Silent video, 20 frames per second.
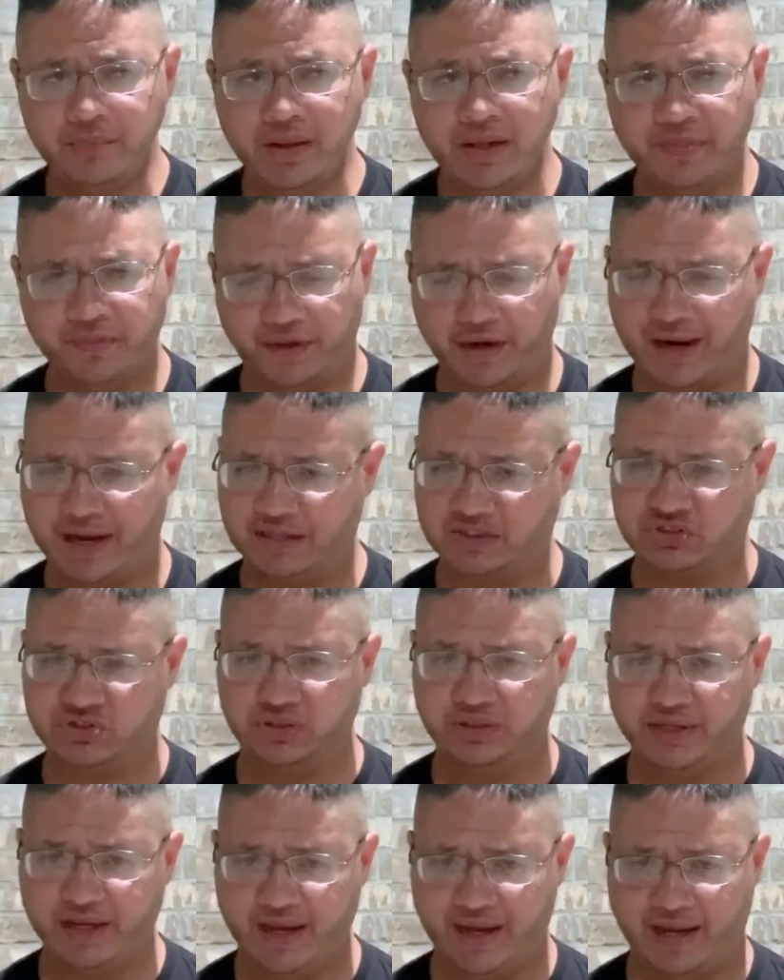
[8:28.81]
that
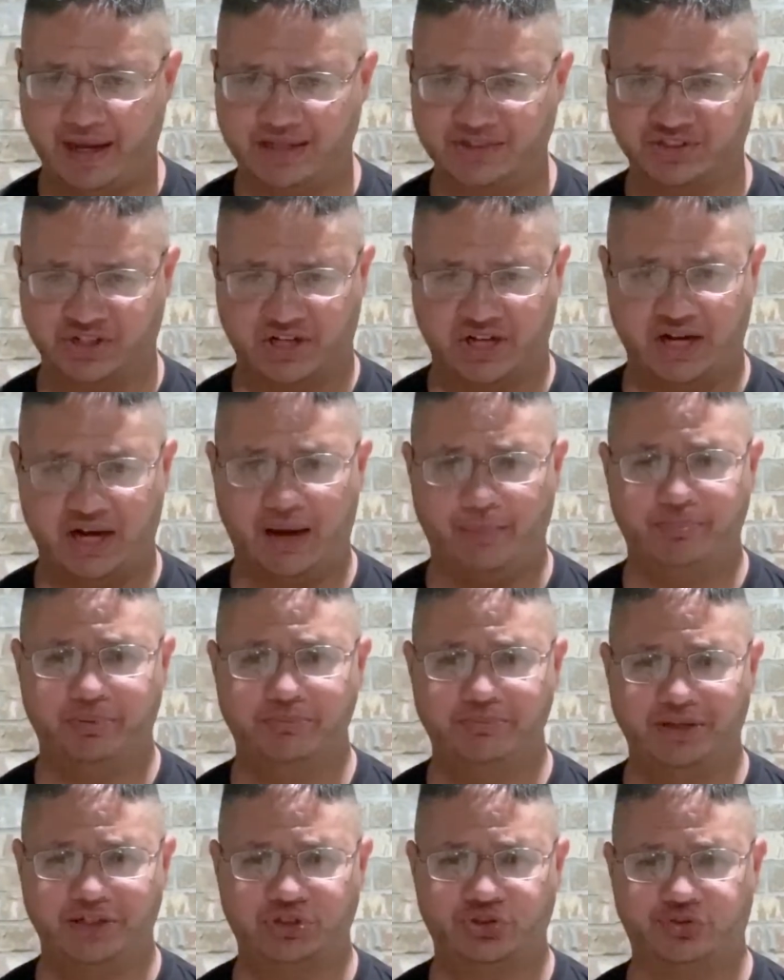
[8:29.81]
actually has a
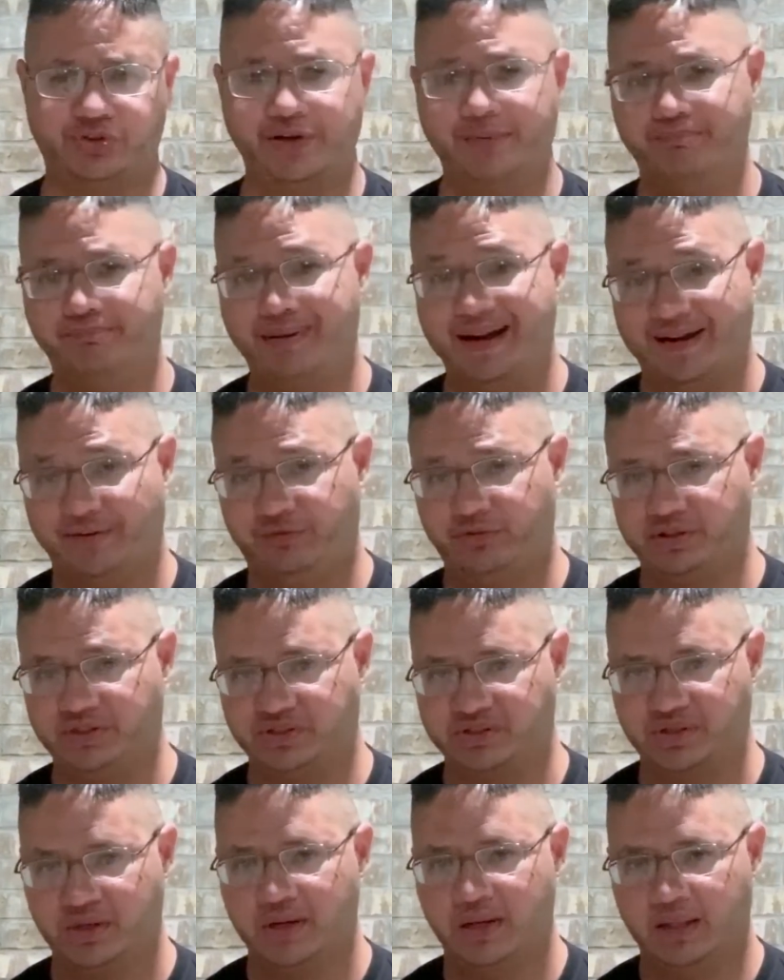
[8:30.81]
complimentary
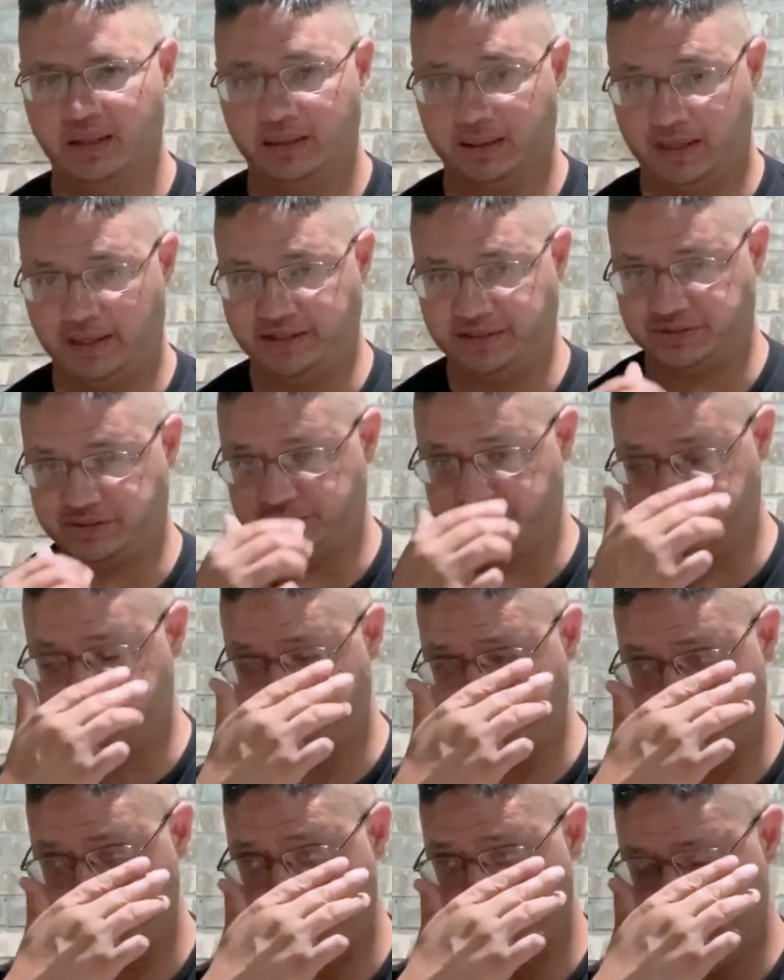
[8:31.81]
beverage license,